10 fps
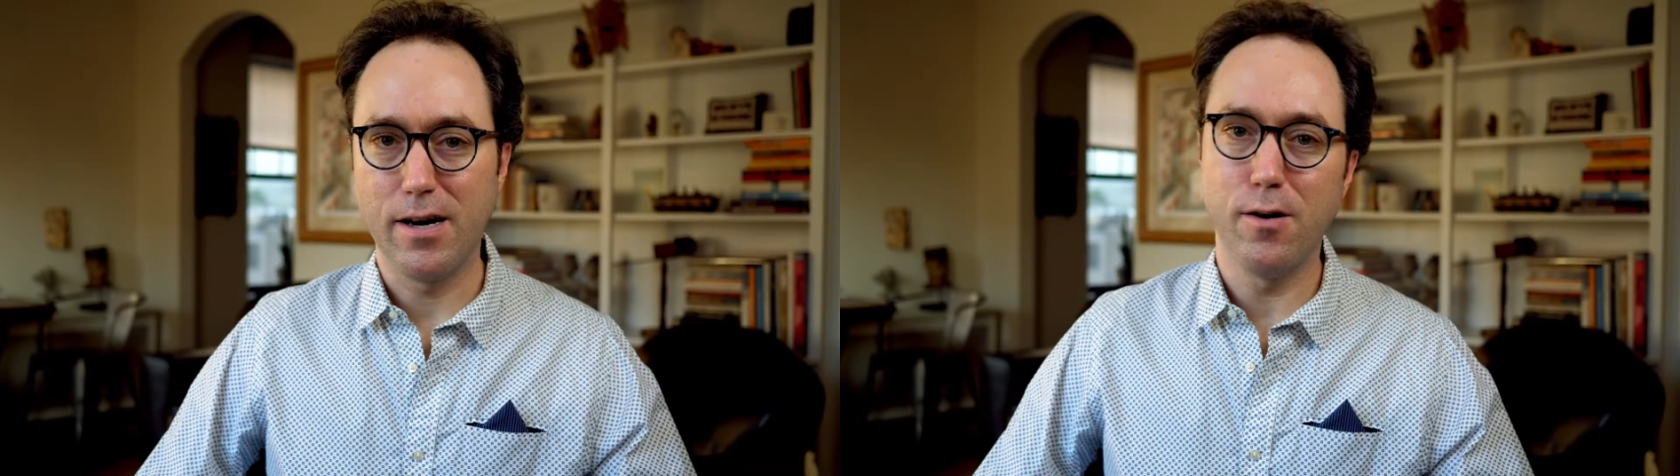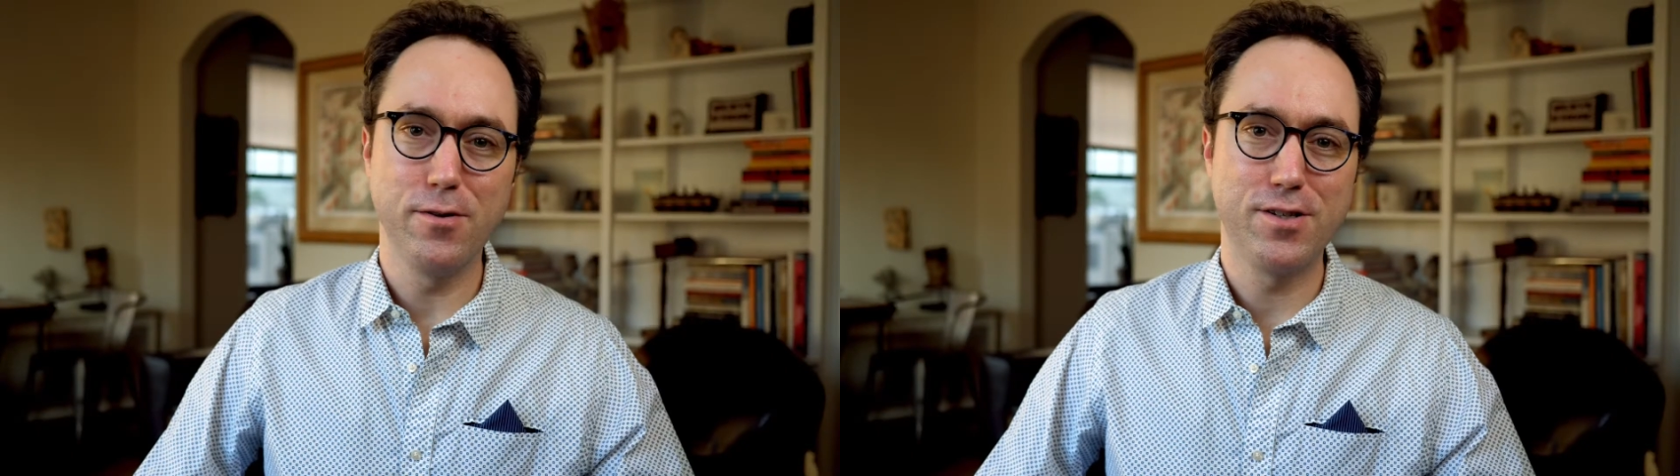
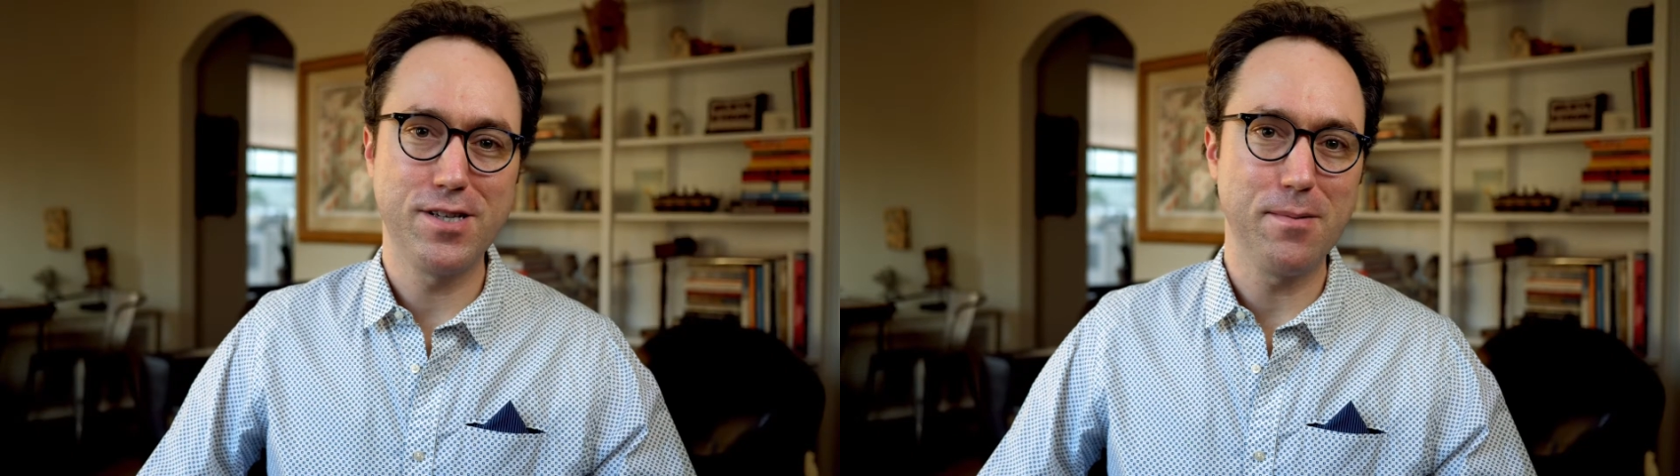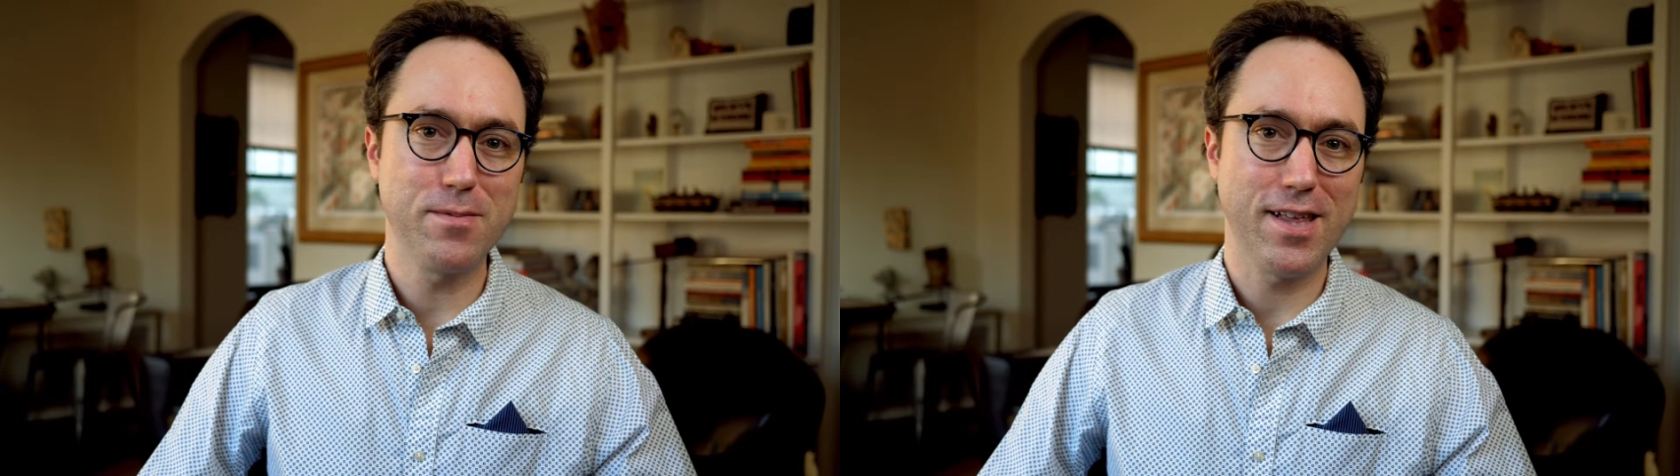almost
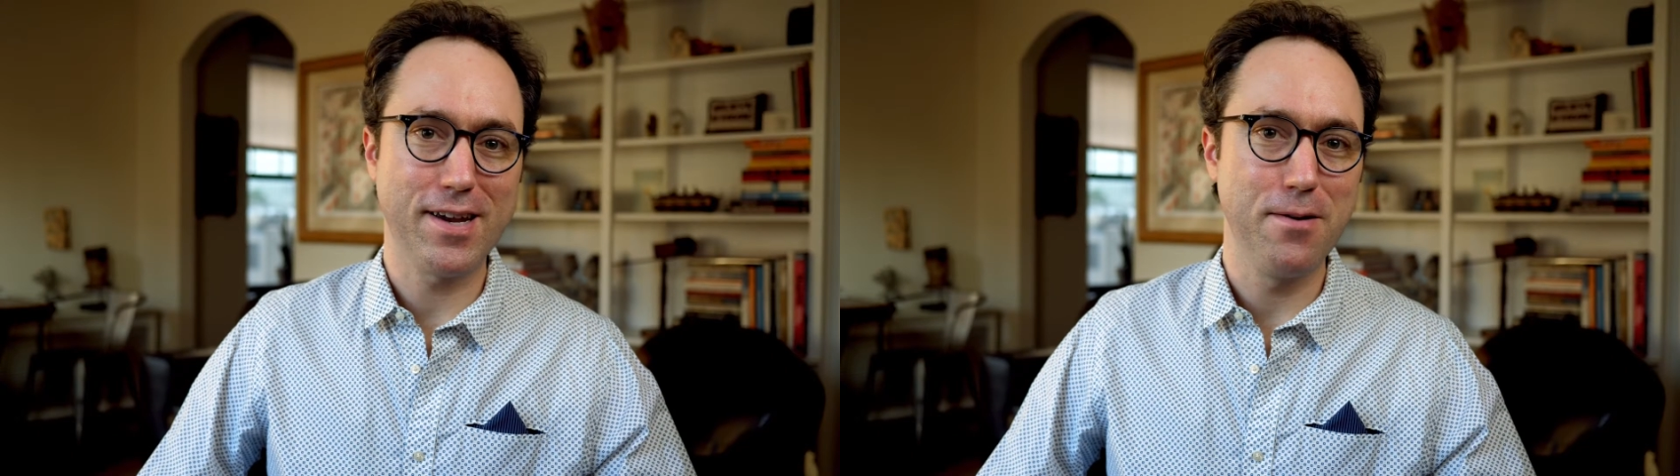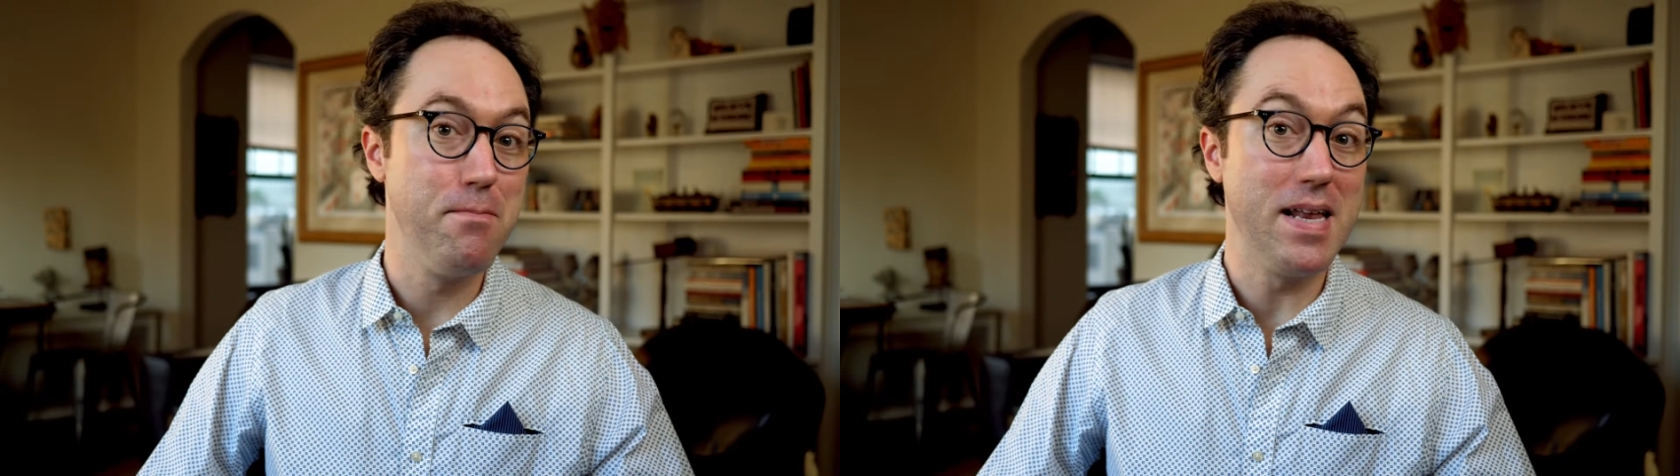seems
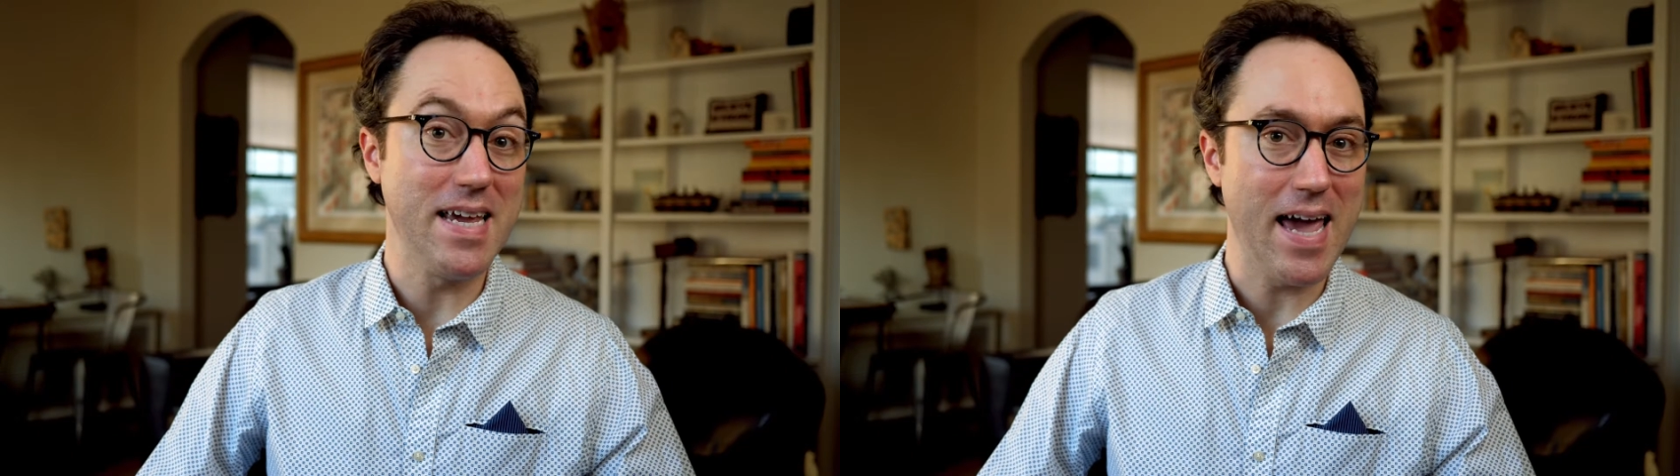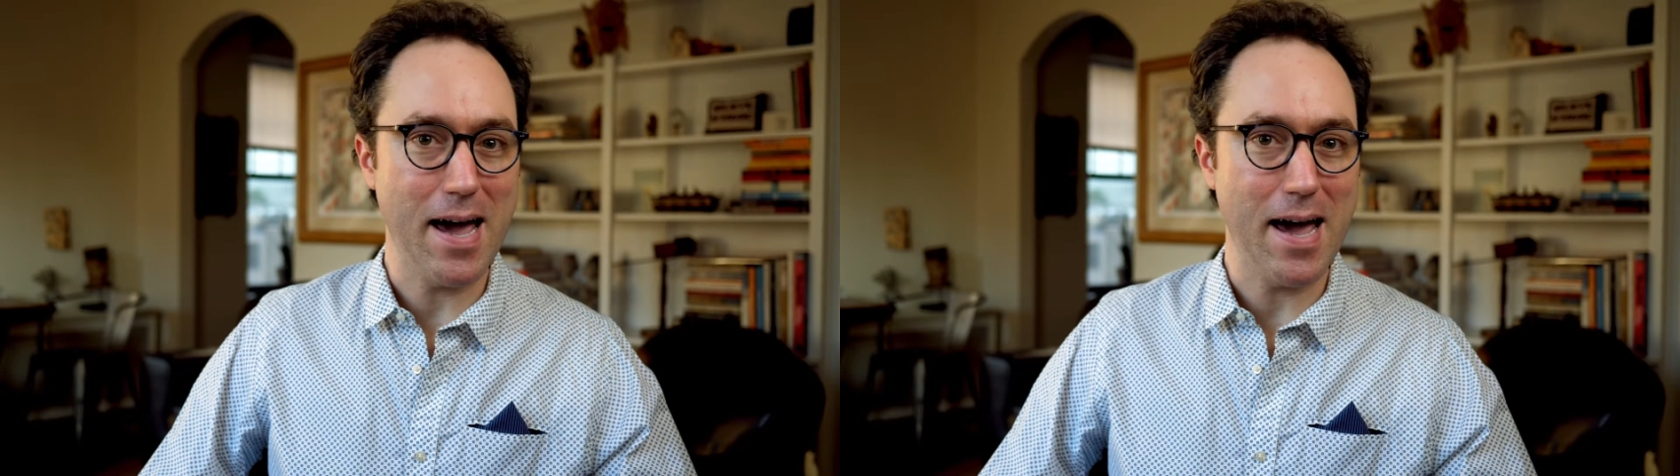like a mini